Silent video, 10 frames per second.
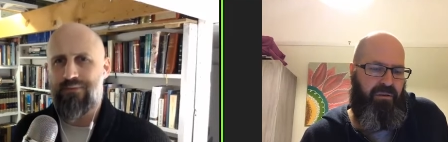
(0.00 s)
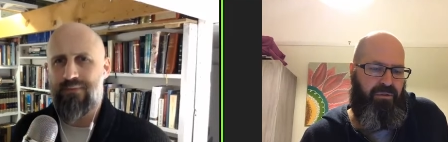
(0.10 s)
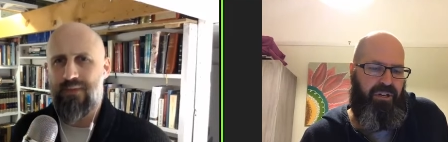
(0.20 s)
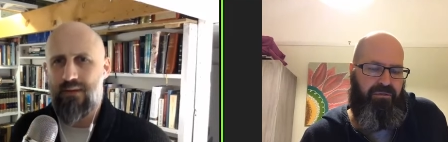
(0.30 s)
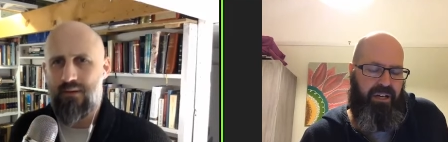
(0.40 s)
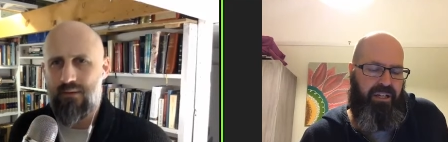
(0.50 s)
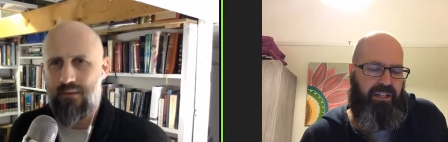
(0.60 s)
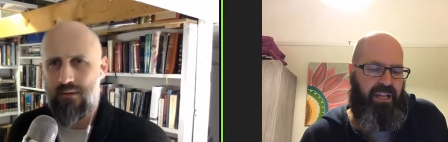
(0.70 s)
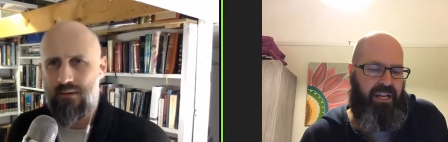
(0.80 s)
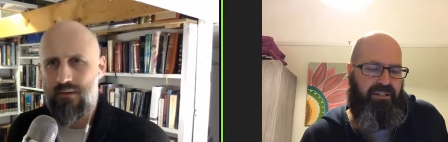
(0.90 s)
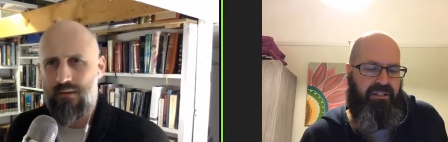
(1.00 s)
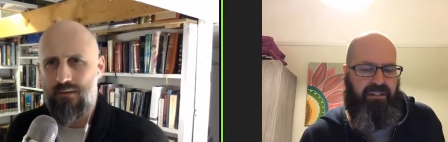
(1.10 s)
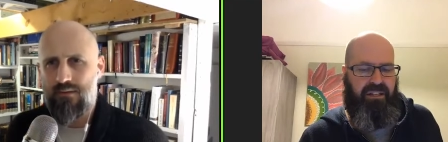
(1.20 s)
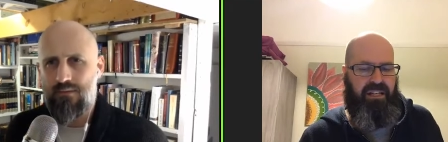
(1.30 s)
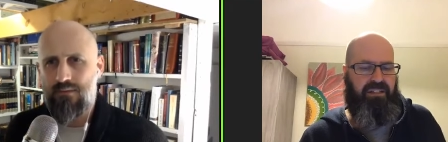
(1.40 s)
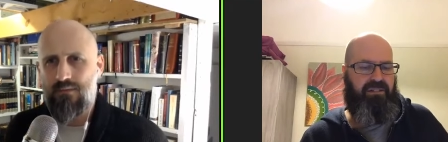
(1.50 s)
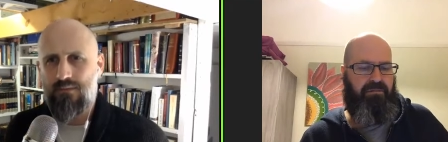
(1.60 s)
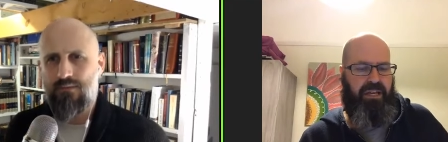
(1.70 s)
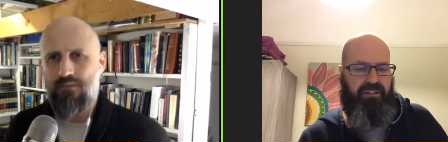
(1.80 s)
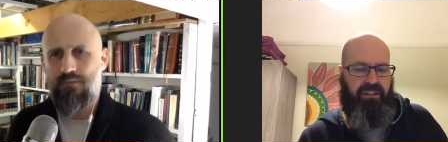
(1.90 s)
Speaker 1: We read it recognizing that these are
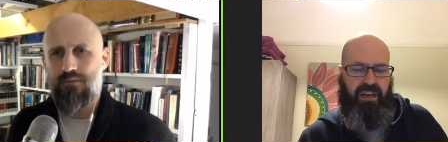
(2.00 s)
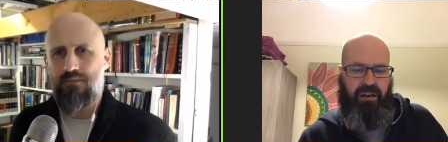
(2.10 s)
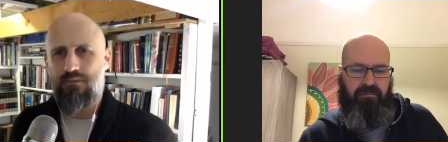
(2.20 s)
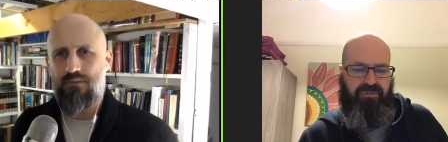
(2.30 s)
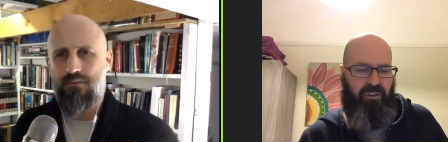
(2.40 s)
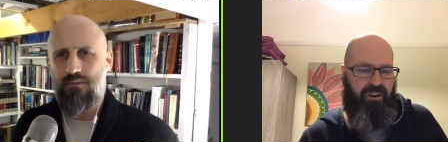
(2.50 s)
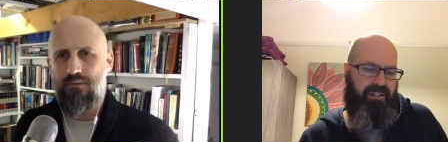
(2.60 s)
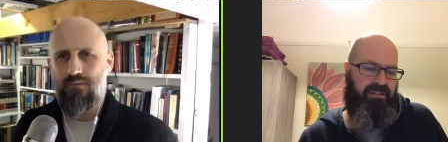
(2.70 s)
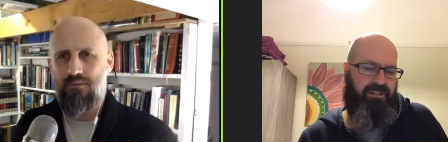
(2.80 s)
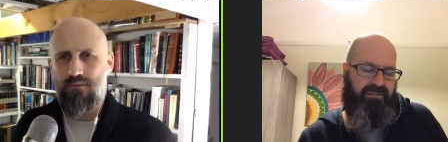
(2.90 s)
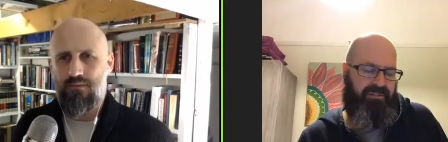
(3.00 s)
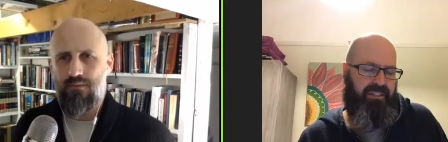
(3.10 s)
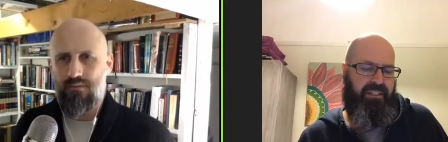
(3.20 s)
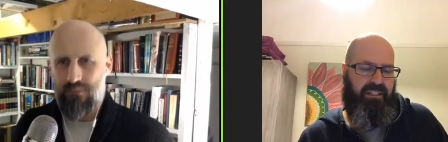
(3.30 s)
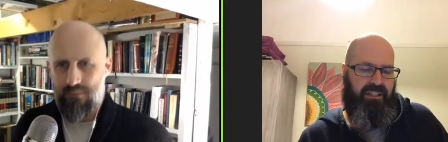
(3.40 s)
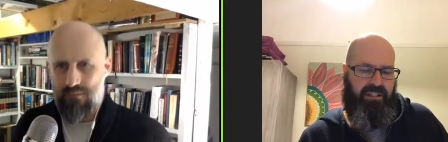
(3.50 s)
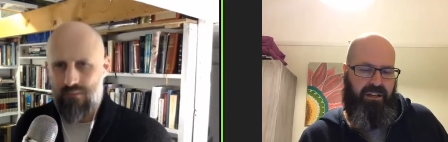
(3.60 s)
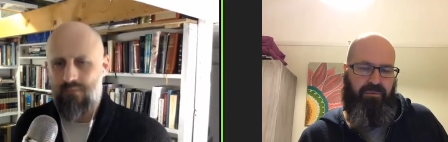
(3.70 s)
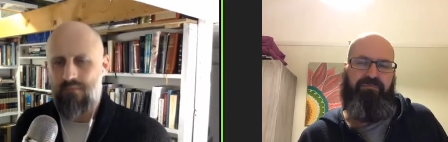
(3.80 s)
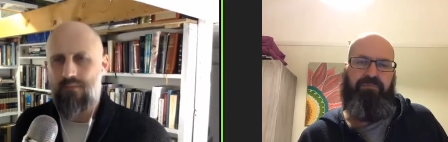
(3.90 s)
the men that came before us,
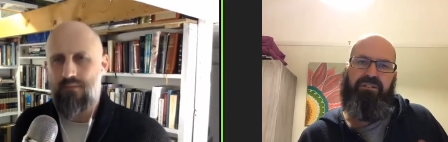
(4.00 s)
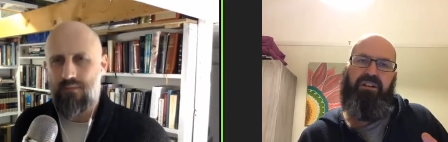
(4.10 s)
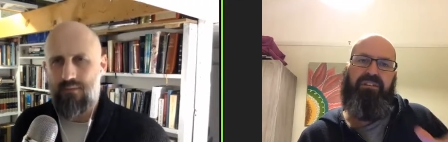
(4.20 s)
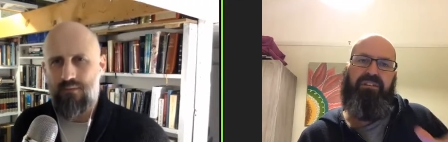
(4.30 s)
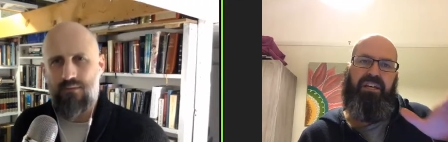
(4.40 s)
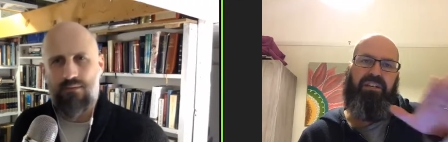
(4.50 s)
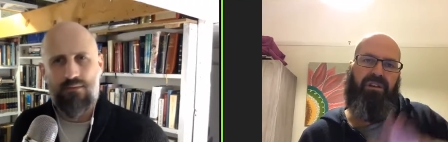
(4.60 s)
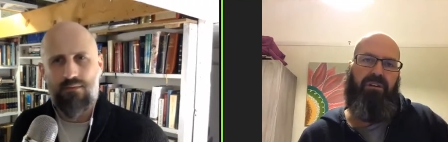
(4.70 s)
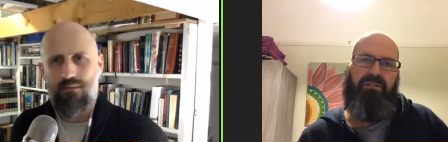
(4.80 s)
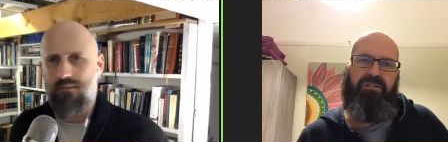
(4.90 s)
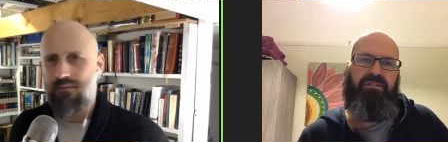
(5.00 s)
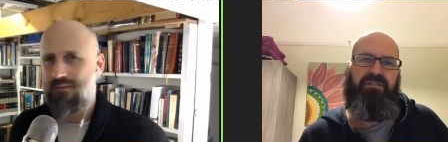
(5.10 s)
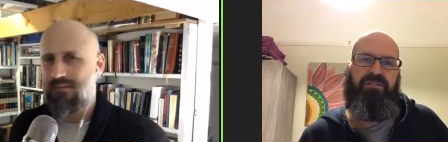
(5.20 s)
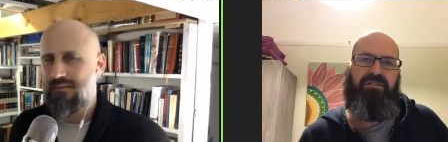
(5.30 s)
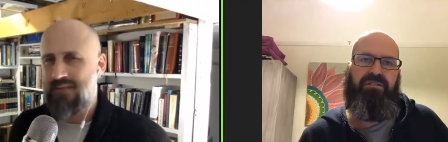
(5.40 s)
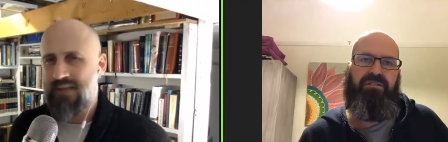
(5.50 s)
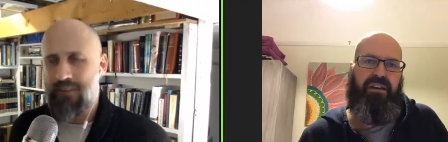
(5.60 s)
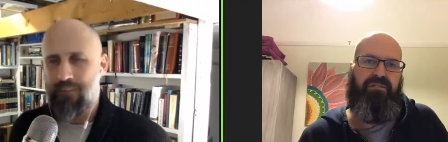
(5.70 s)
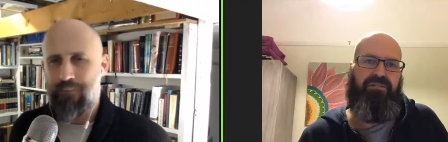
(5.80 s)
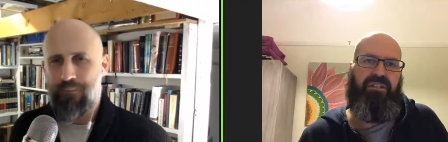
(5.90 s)
that we built on their shoulders, yeah. that
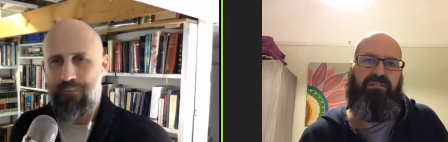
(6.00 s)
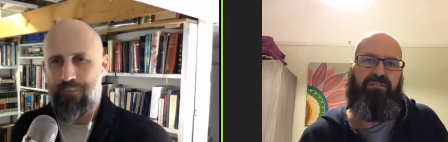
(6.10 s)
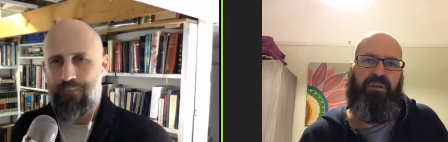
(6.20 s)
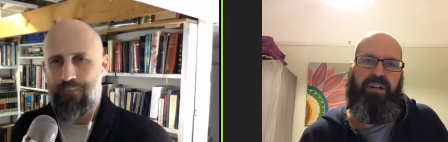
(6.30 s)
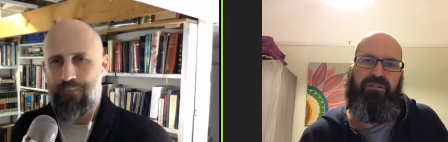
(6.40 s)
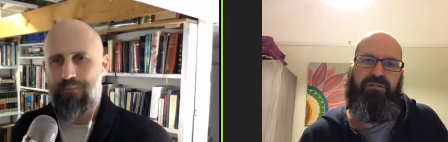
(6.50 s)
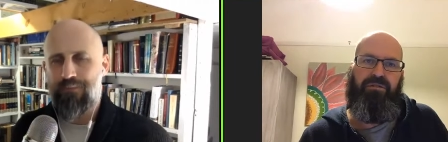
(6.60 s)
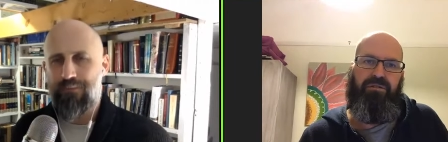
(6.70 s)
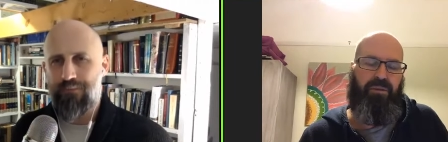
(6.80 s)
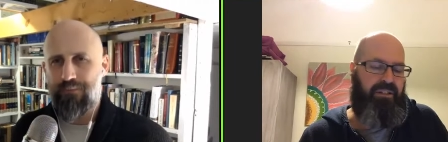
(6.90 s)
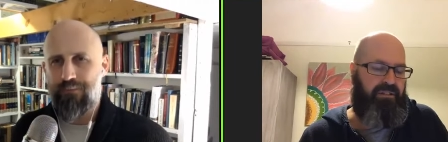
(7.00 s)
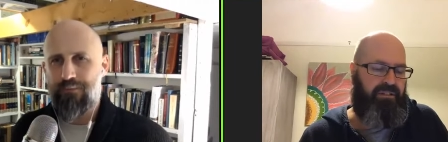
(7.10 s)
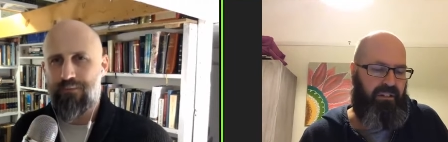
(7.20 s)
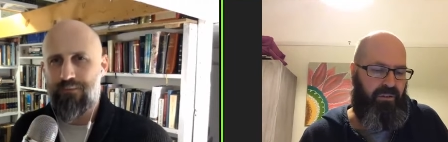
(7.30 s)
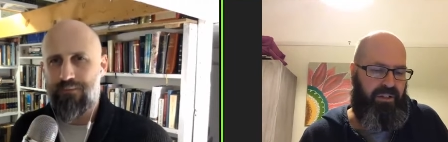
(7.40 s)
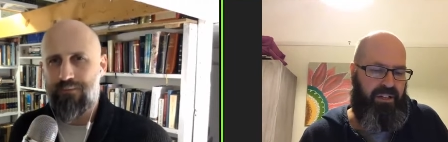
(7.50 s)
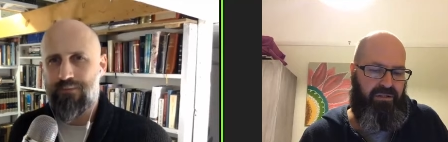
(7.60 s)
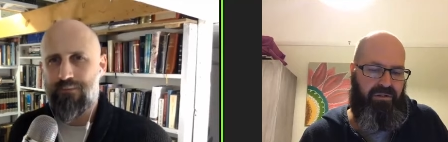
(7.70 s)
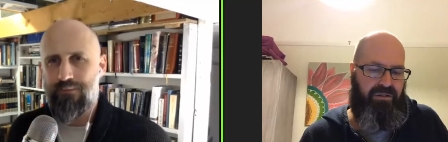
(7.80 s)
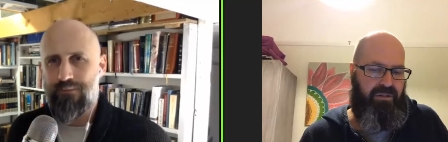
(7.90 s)
we have to credit to the way that the Lord
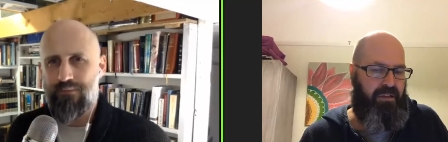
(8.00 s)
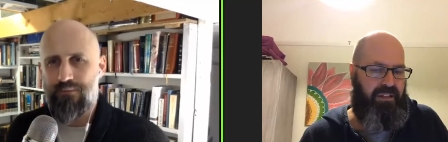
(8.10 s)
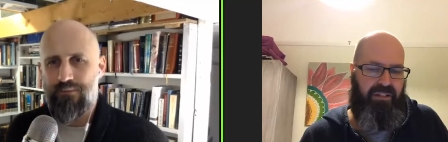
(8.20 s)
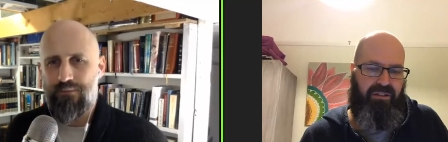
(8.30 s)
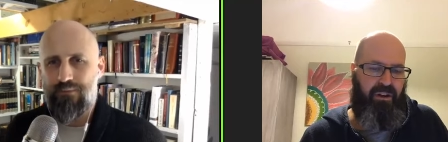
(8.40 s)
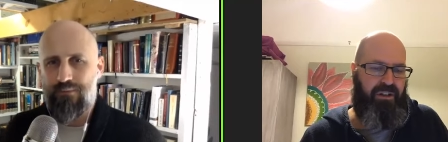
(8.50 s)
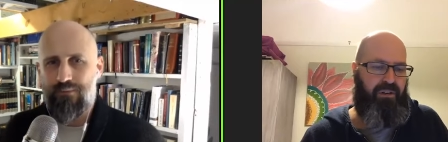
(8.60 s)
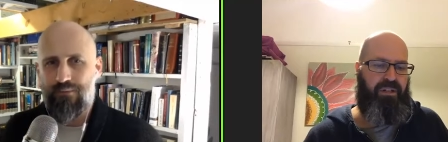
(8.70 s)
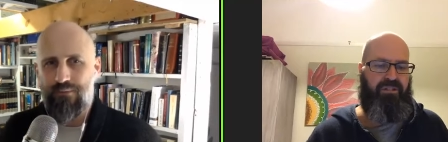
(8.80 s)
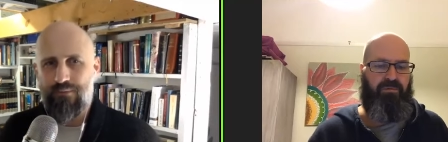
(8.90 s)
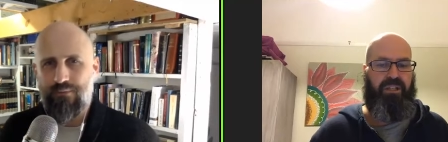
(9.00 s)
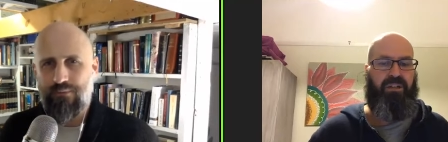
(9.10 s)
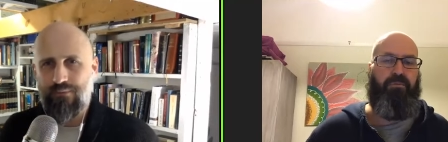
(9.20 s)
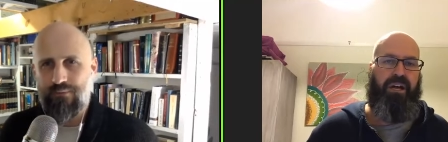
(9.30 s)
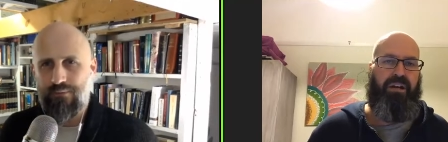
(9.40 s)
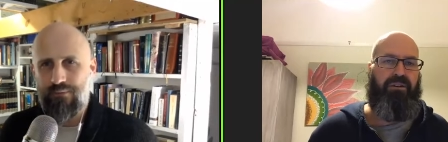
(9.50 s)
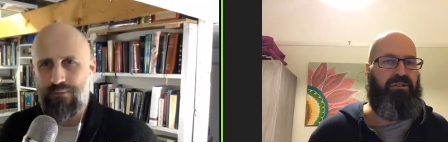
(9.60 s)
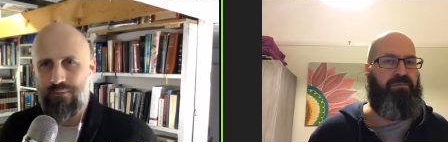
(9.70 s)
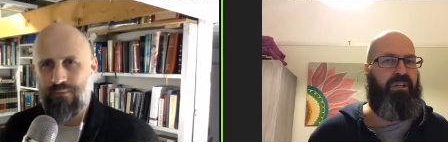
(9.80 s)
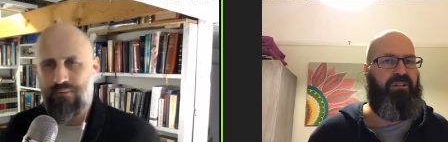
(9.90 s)
has used them, and that the only reason we know better
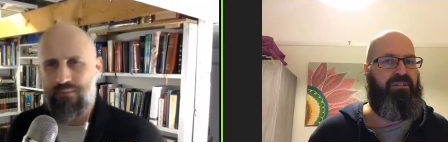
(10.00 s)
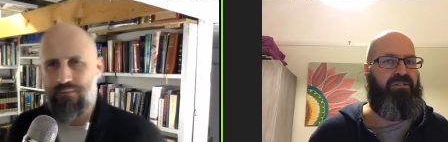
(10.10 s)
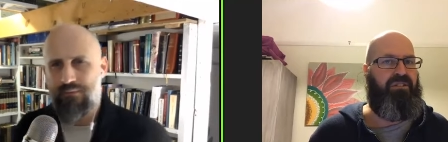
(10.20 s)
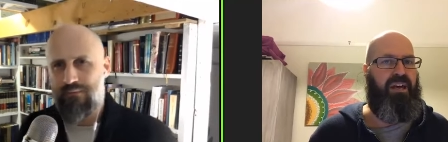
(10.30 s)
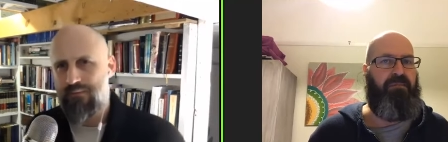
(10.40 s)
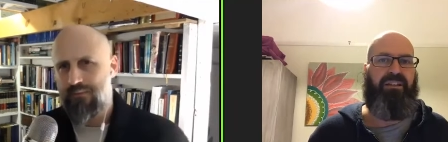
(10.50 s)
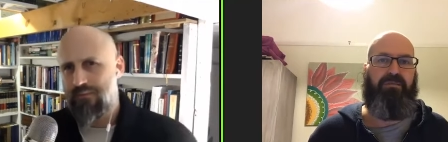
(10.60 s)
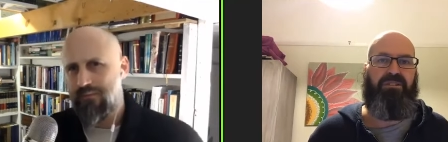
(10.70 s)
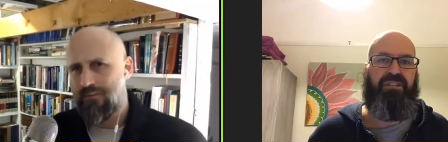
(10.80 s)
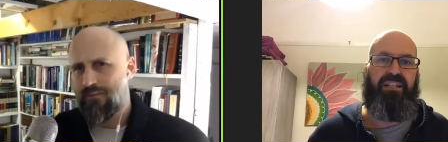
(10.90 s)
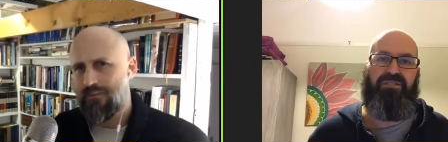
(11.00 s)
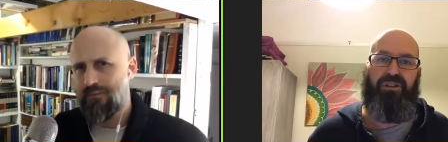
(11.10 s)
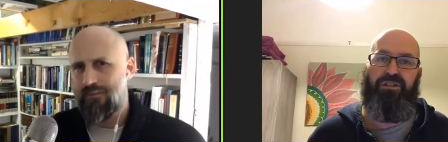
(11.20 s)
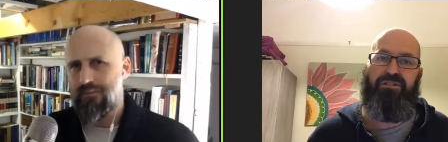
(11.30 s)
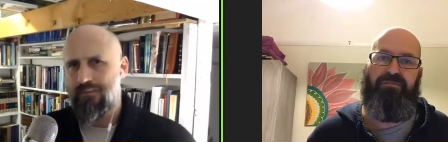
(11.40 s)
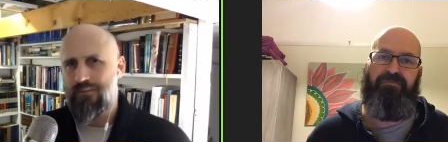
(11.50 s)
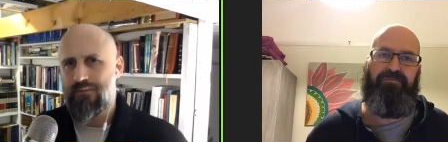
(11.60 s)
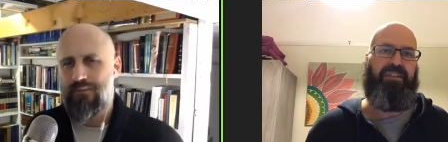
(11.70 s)
is because they made the mistakes first.